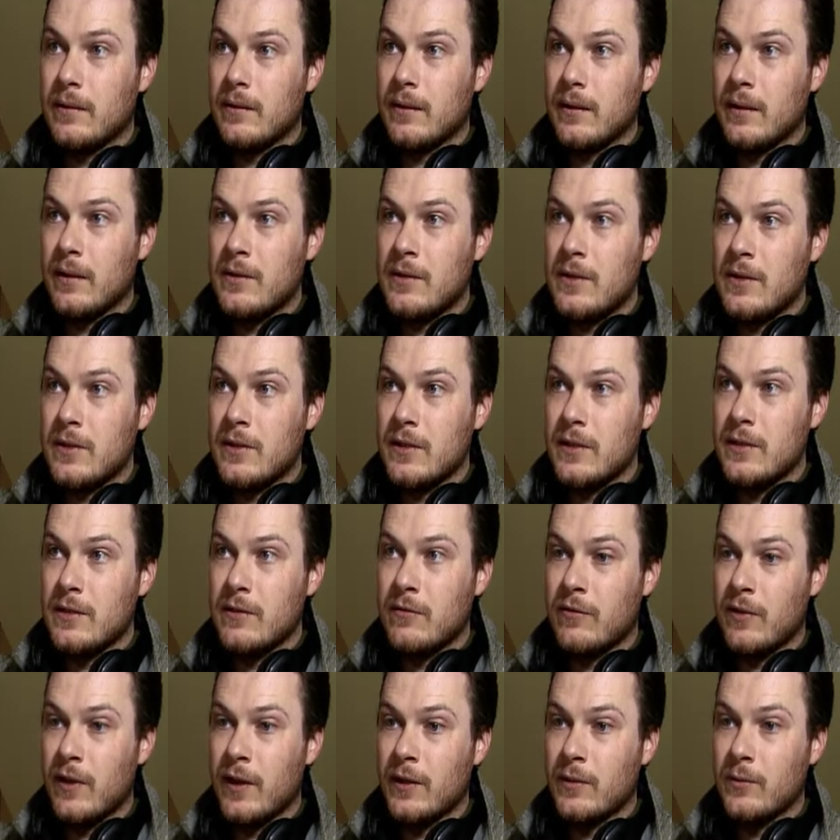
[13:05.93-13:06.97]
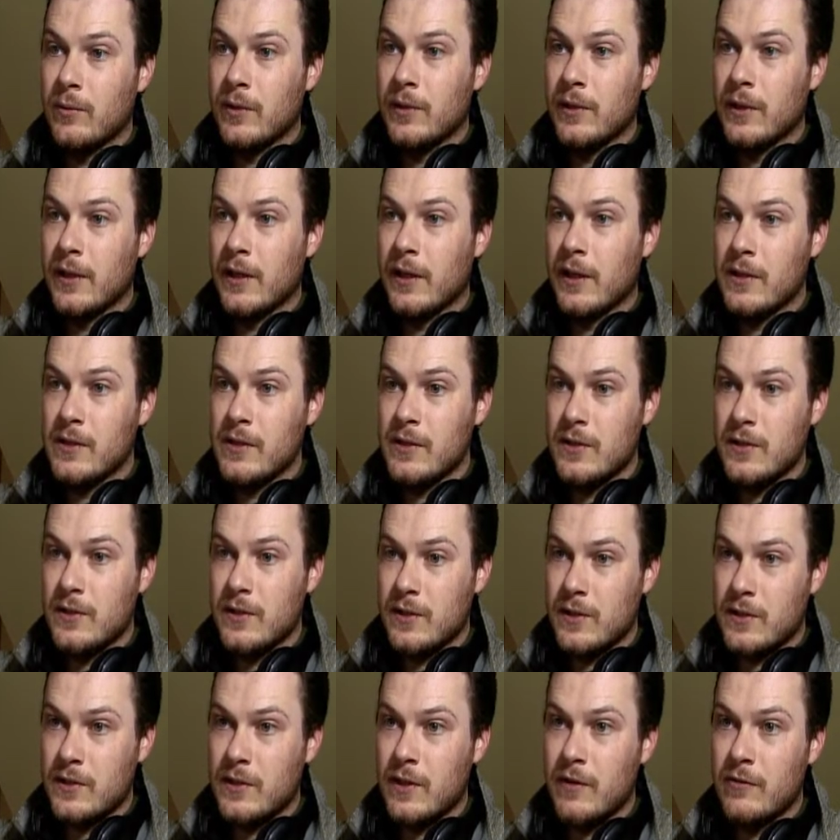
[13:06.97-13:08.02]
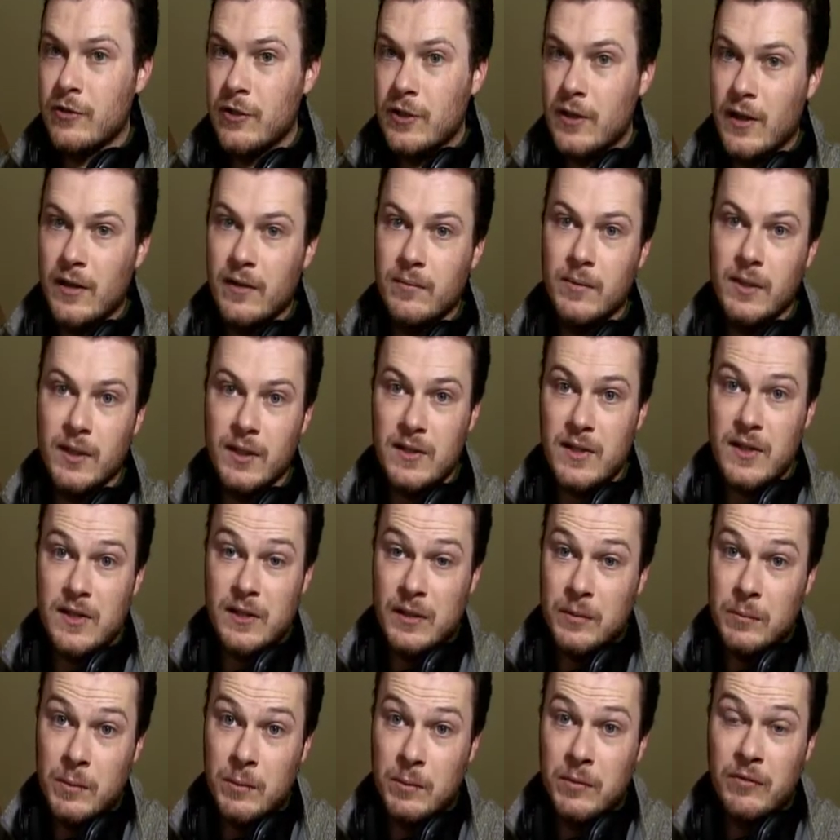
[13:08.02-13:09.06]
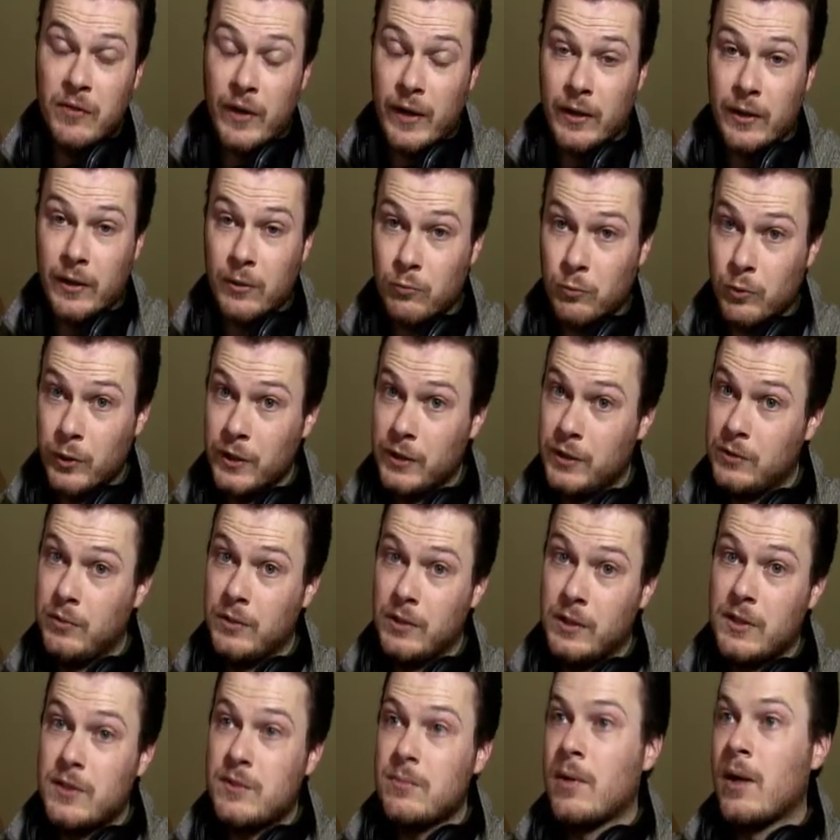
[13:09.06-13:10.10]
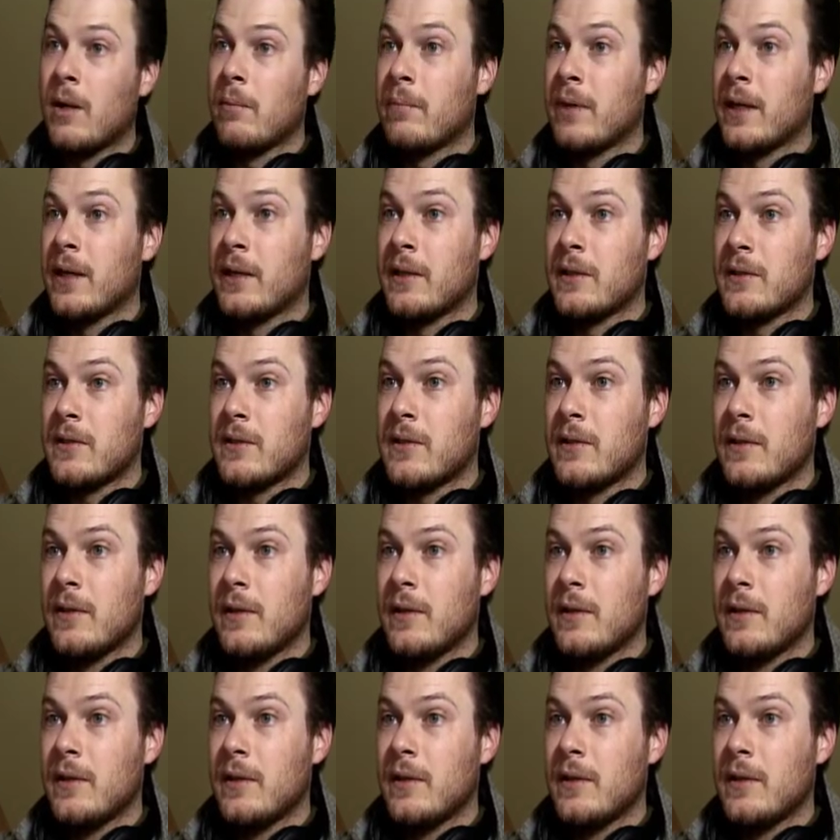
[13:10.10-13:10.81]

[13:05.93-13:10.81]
I just need to find one that has the 679, because I seem to be firing really, really small paint.